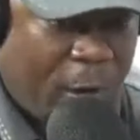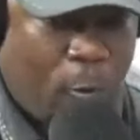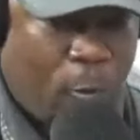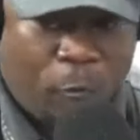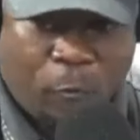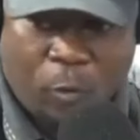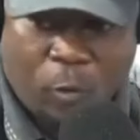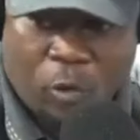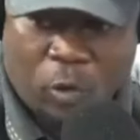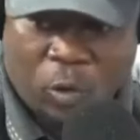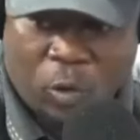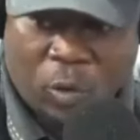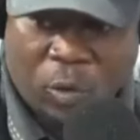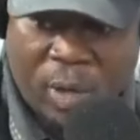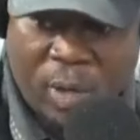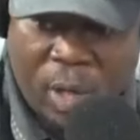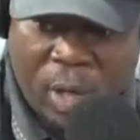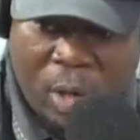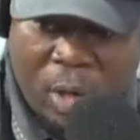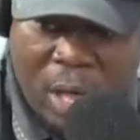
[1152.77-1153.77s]
Fao Fono
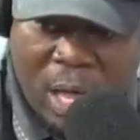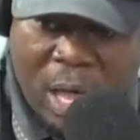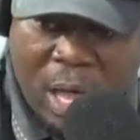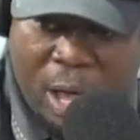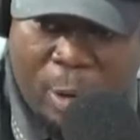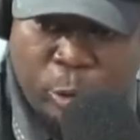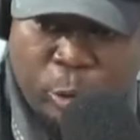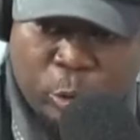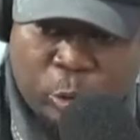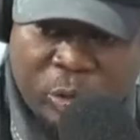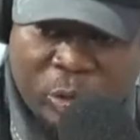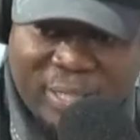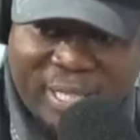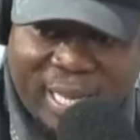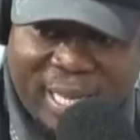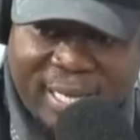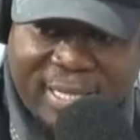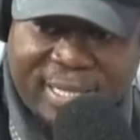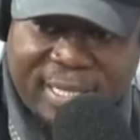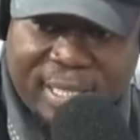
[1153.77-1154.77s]
we used to
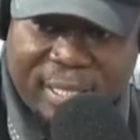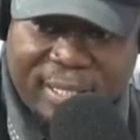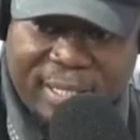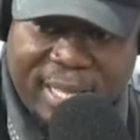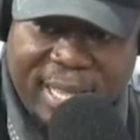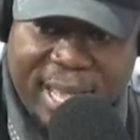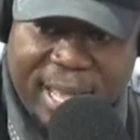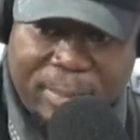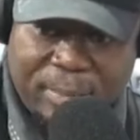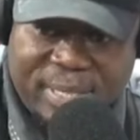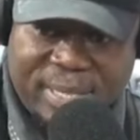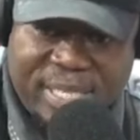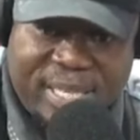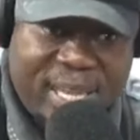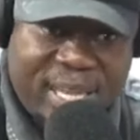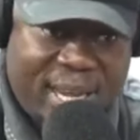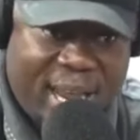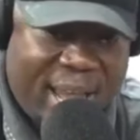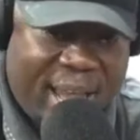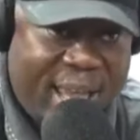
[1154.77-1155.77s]
tell you sell me
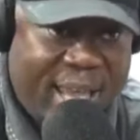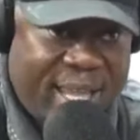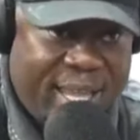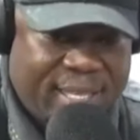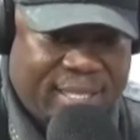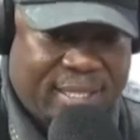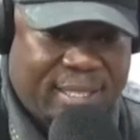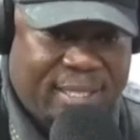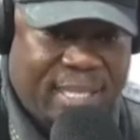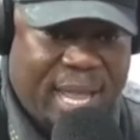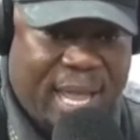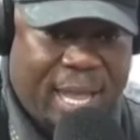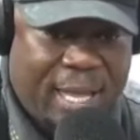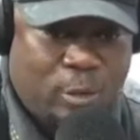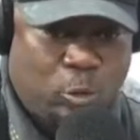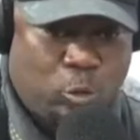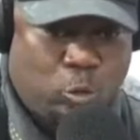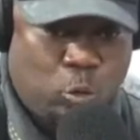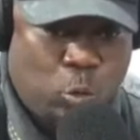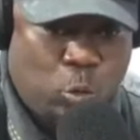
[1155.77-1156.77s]
MTN
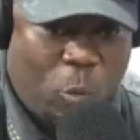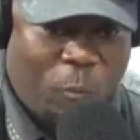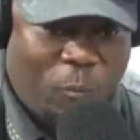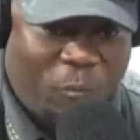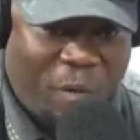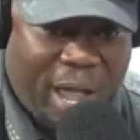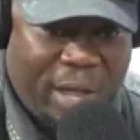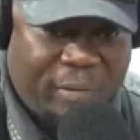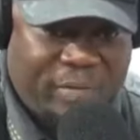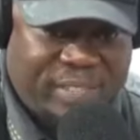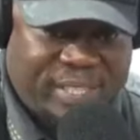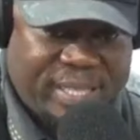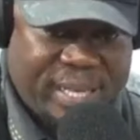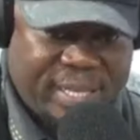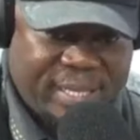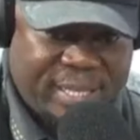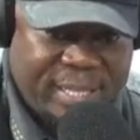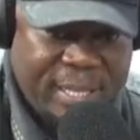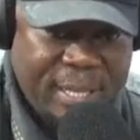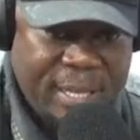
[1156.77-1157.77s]
star
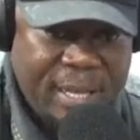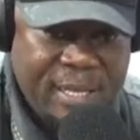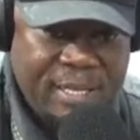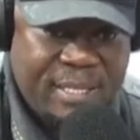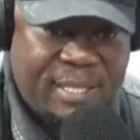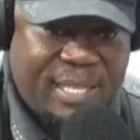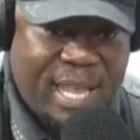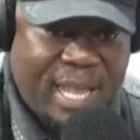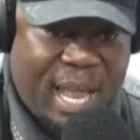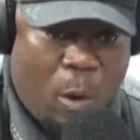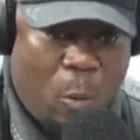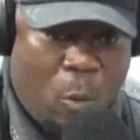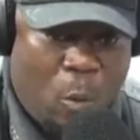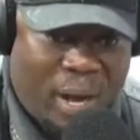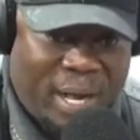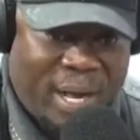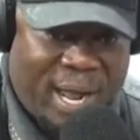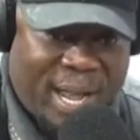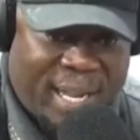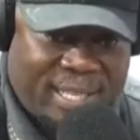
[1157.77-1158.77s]
256 star
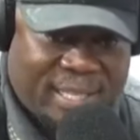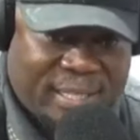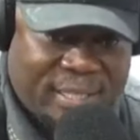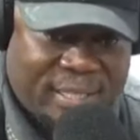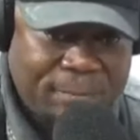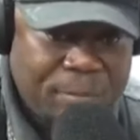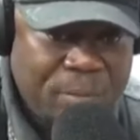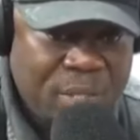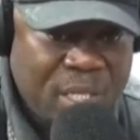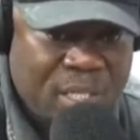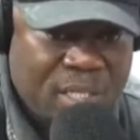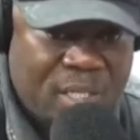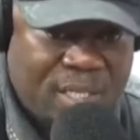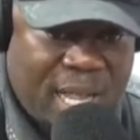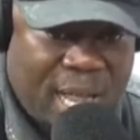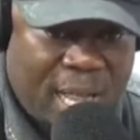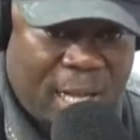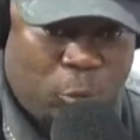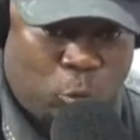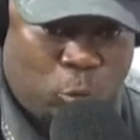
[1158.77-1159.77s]
1 hash.
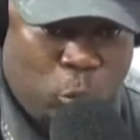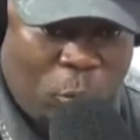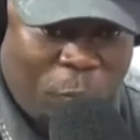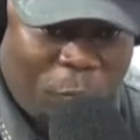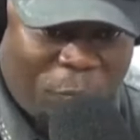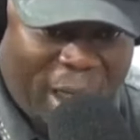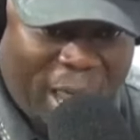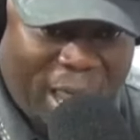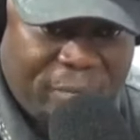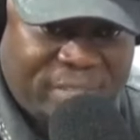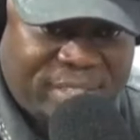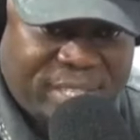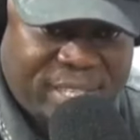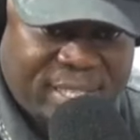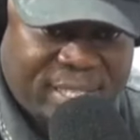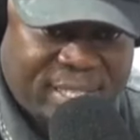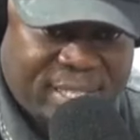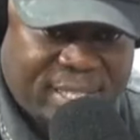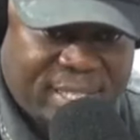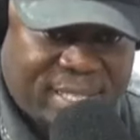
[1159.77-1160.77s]
Star
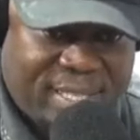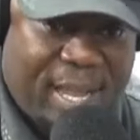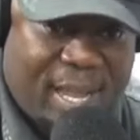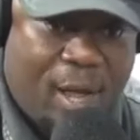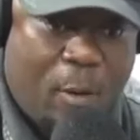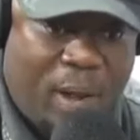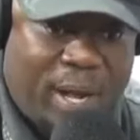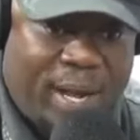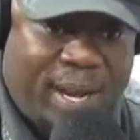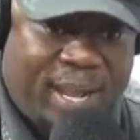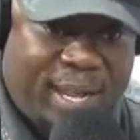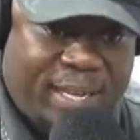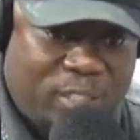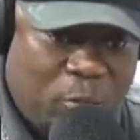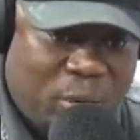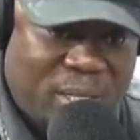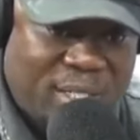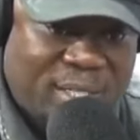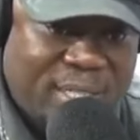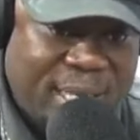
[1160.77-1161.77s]
256 star 1
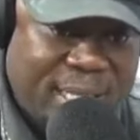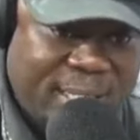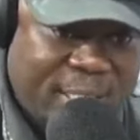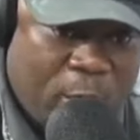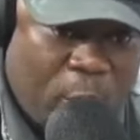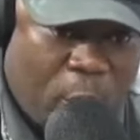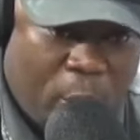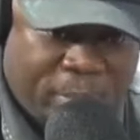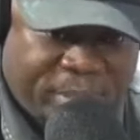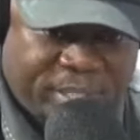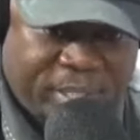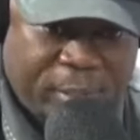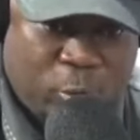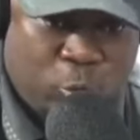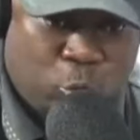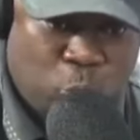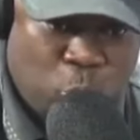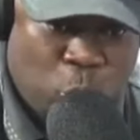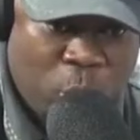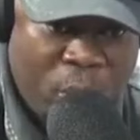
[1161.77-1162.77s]
hash. No select
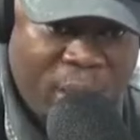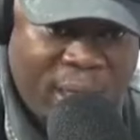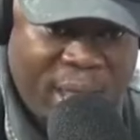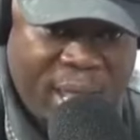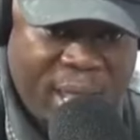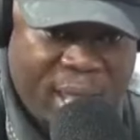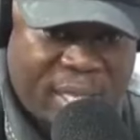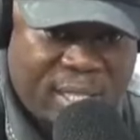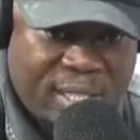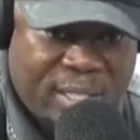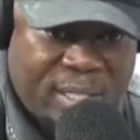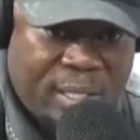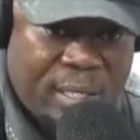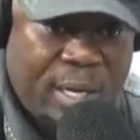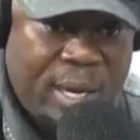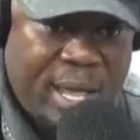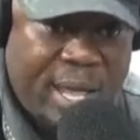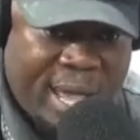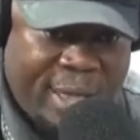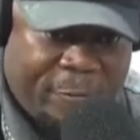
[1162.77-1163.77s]
option 2
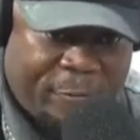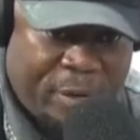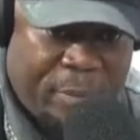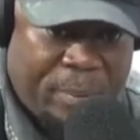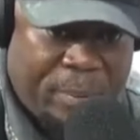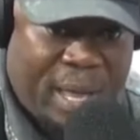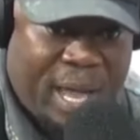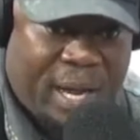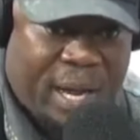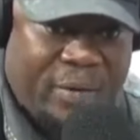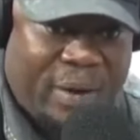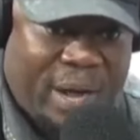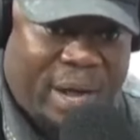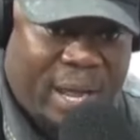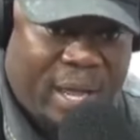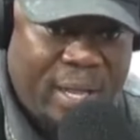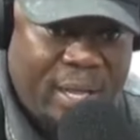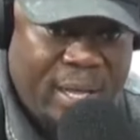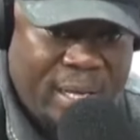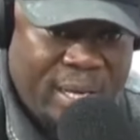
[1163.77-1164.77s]
Angel FM
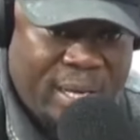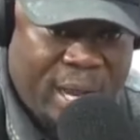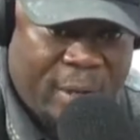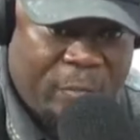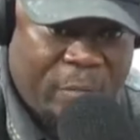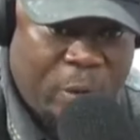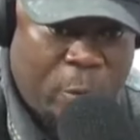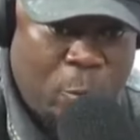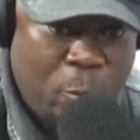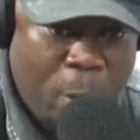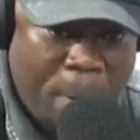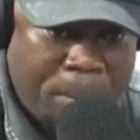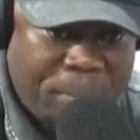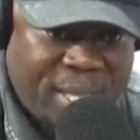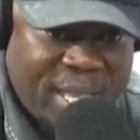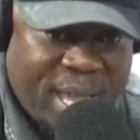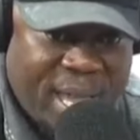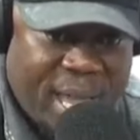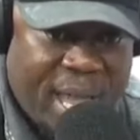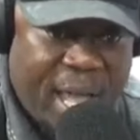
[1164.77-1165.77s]
Accra. Nafi
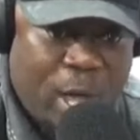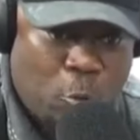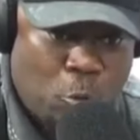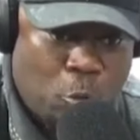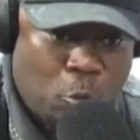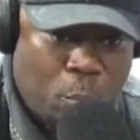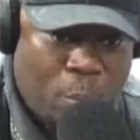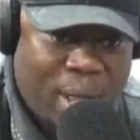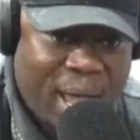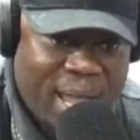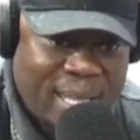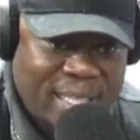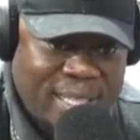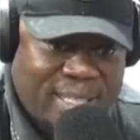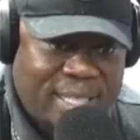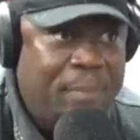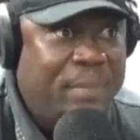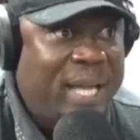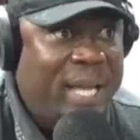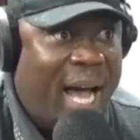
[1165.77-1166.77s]
wepia egum
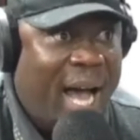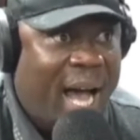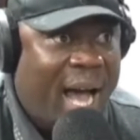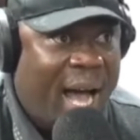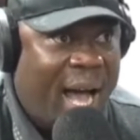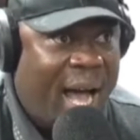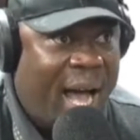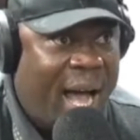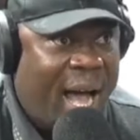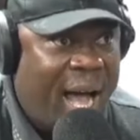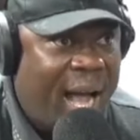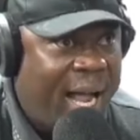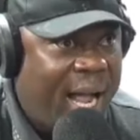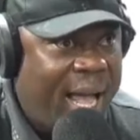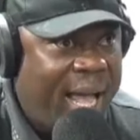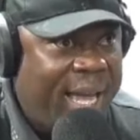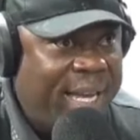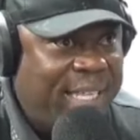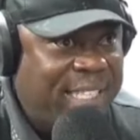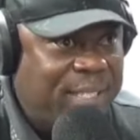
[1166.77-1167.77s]
and chebia
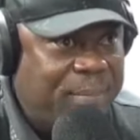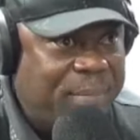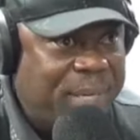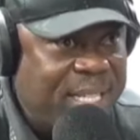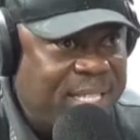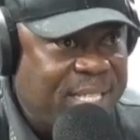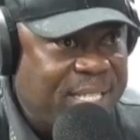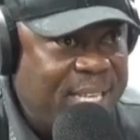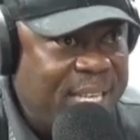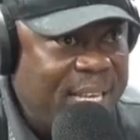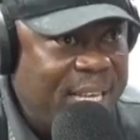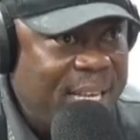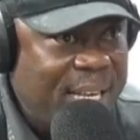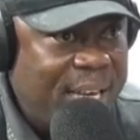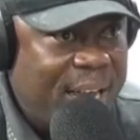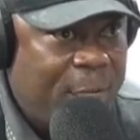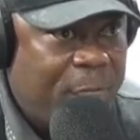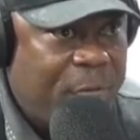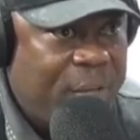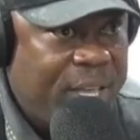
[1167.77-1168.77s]
ka 8 minutes.
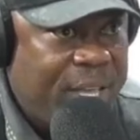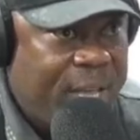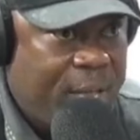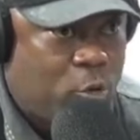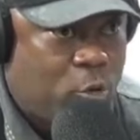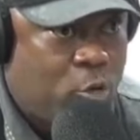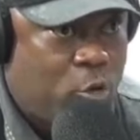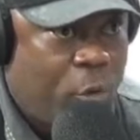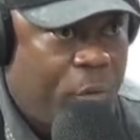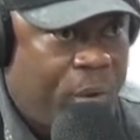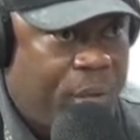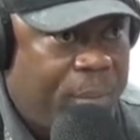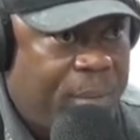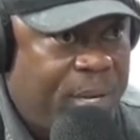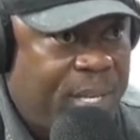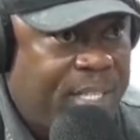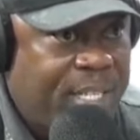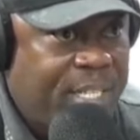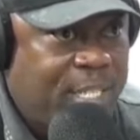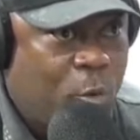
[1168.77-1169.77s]
Nafi sorry,
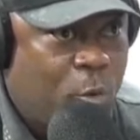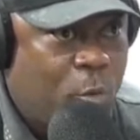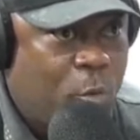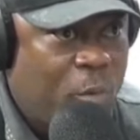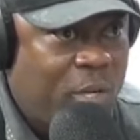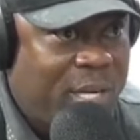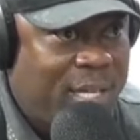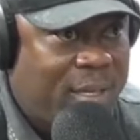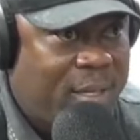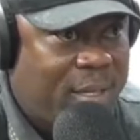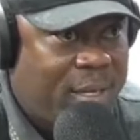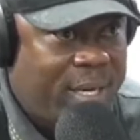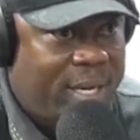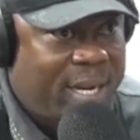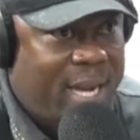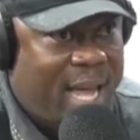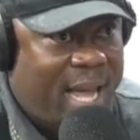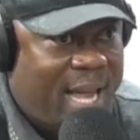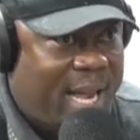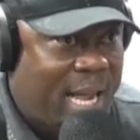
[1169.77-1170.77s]
minute chikumu de
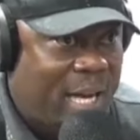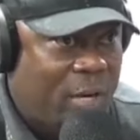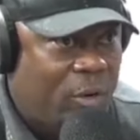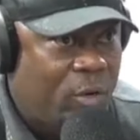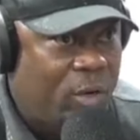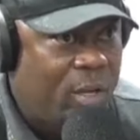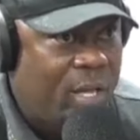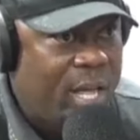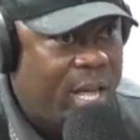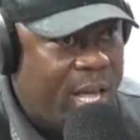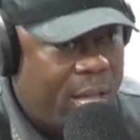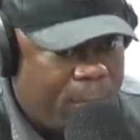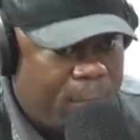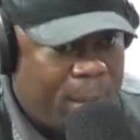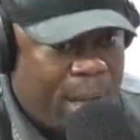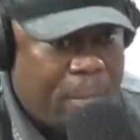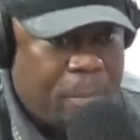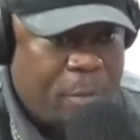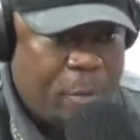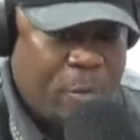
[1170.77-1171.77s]
tre na kano.
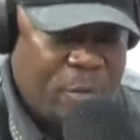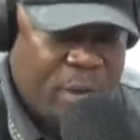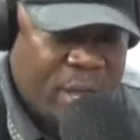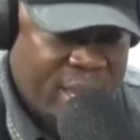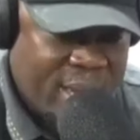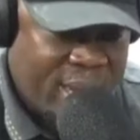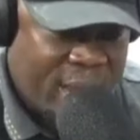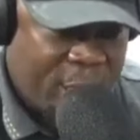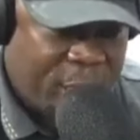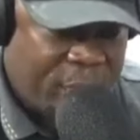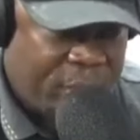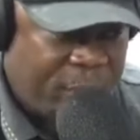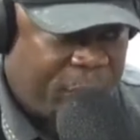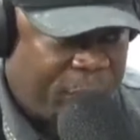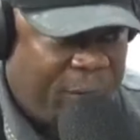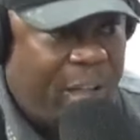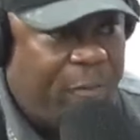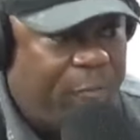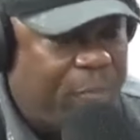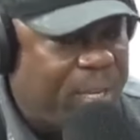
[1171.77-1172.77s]
Babi we nafi
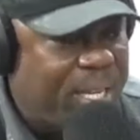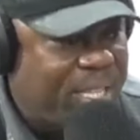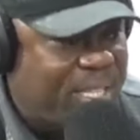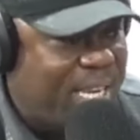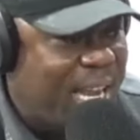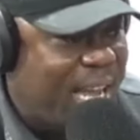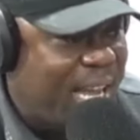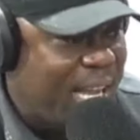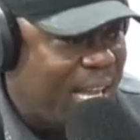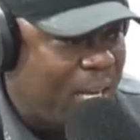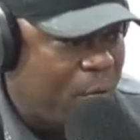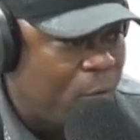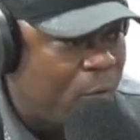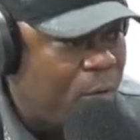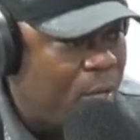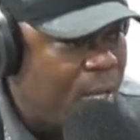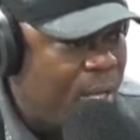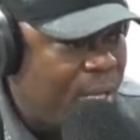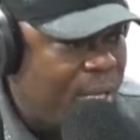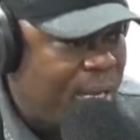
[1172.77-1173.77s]
5 minutes na
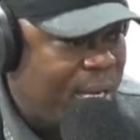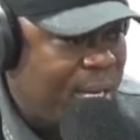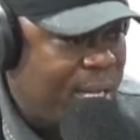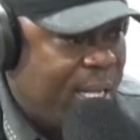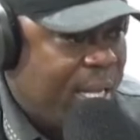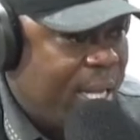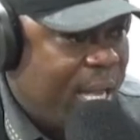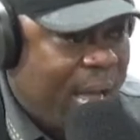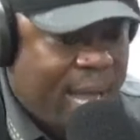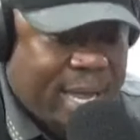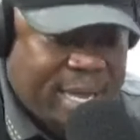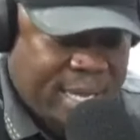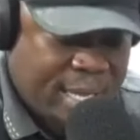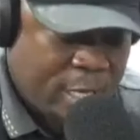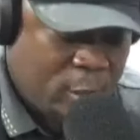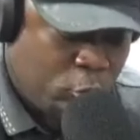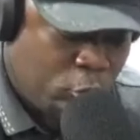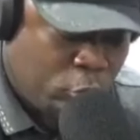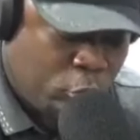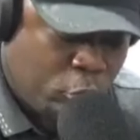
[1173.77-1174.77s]
kano. Yeah de
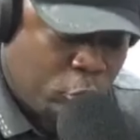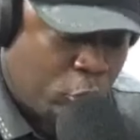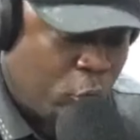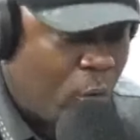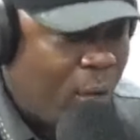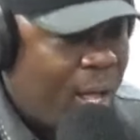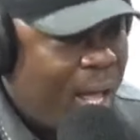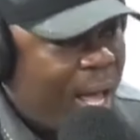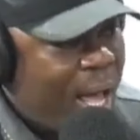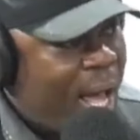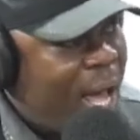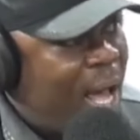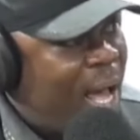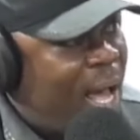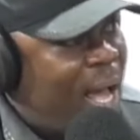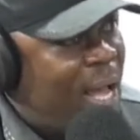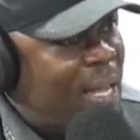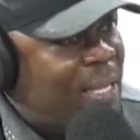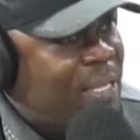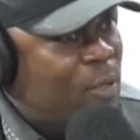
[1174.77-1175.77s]
I draw no.
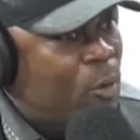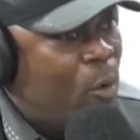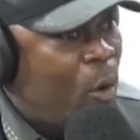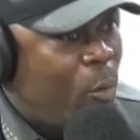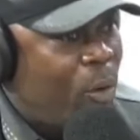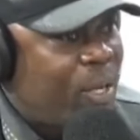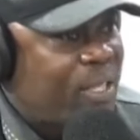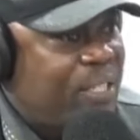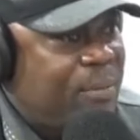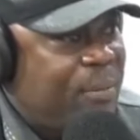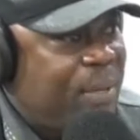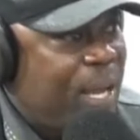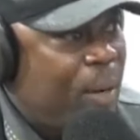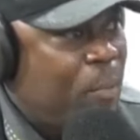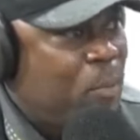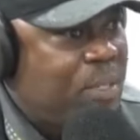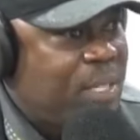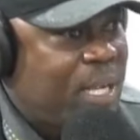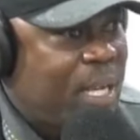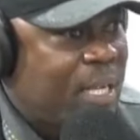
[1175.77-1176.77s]
Question be
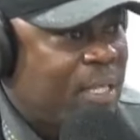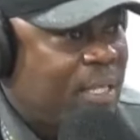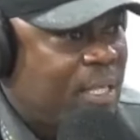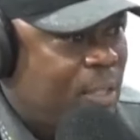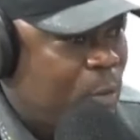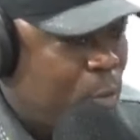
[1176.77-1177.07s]
busa